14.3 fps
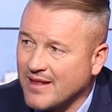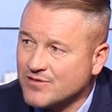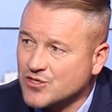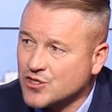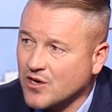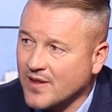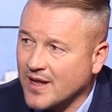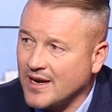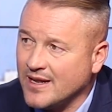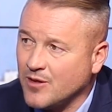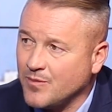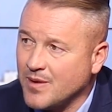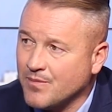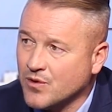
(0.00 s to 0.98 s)
they've just got that
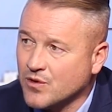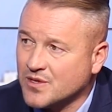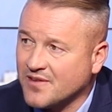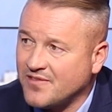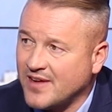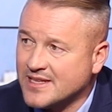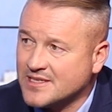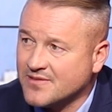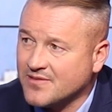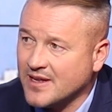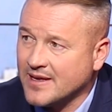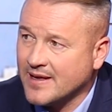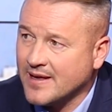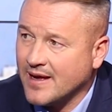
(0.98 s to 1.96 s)
little bit more
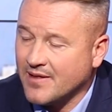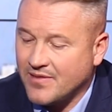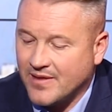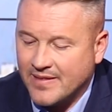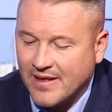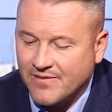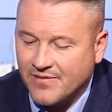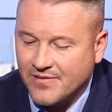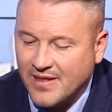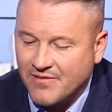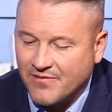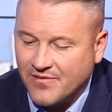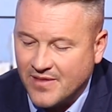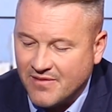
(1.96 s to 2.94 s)
defensively. I think
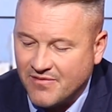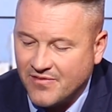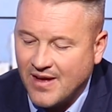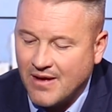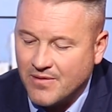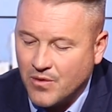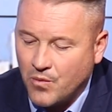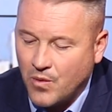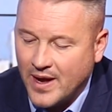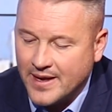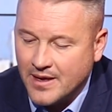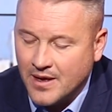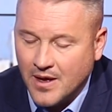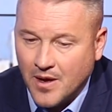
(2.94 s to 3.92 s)
they've found a
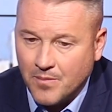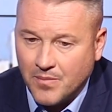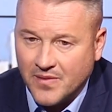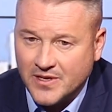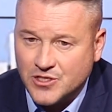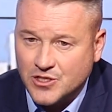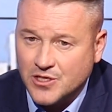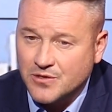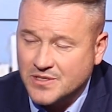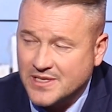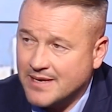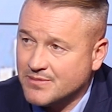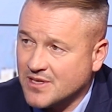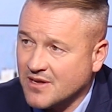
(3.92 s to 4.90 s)
way. But there's 2
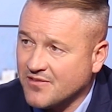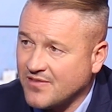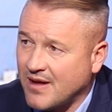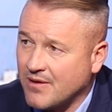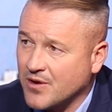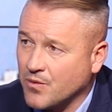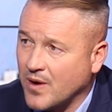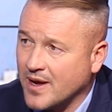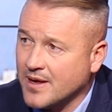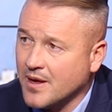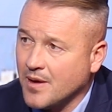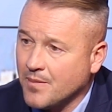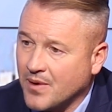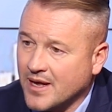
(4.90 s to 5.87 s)
teams that have found a way.
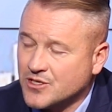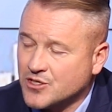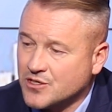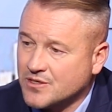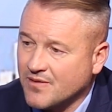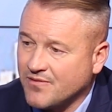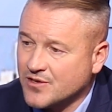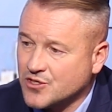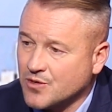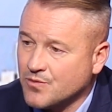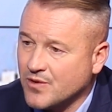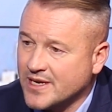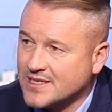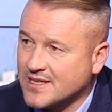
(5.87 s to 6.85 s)
But for
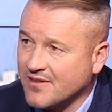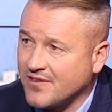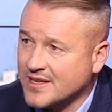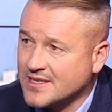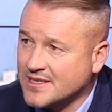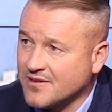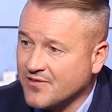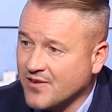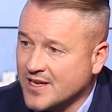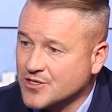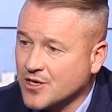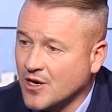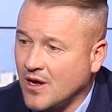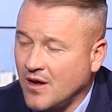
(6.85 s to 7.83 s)
some reason, I fancy the
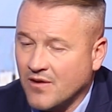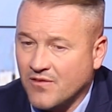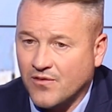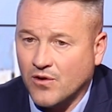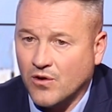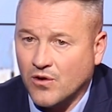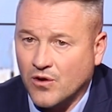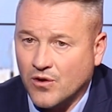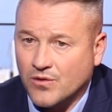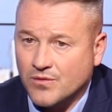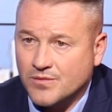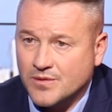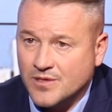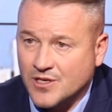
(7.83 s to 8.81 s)
French. For
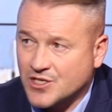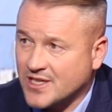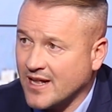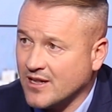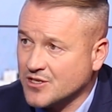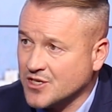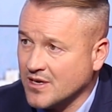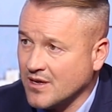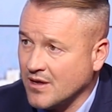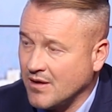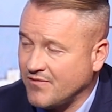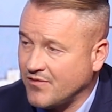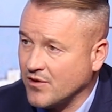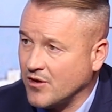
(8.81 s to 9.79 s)
nostalgia,
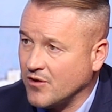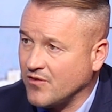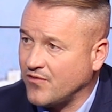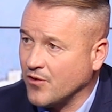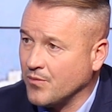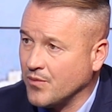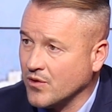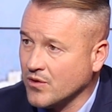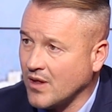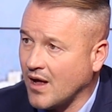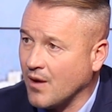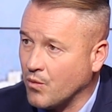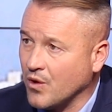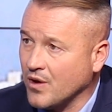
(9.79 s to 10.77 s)
for football,
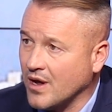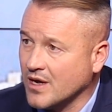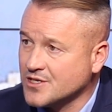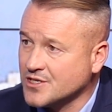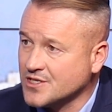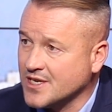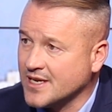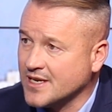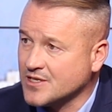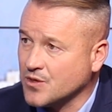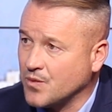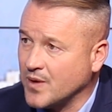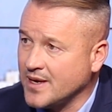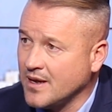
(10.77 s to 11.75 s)
I want Argentina
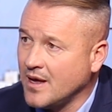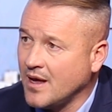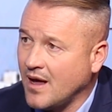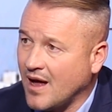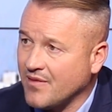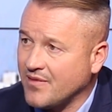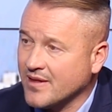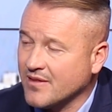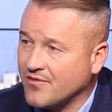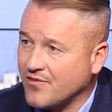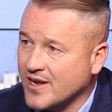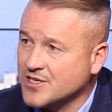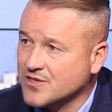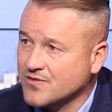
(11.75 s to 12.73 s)
to win. I think the
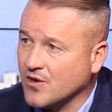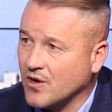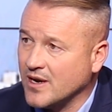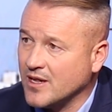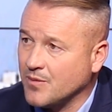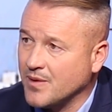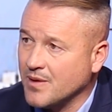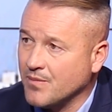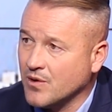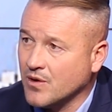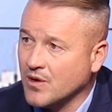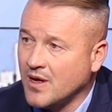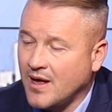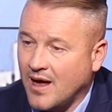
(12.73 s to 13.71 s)
French have got a little bit
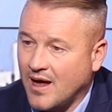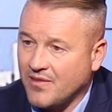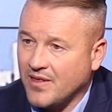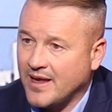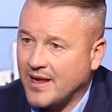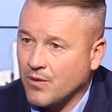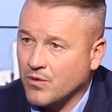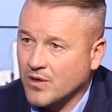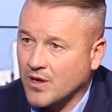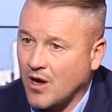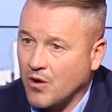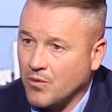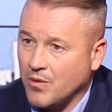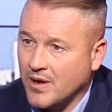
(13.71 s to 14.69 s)
more. I think it will go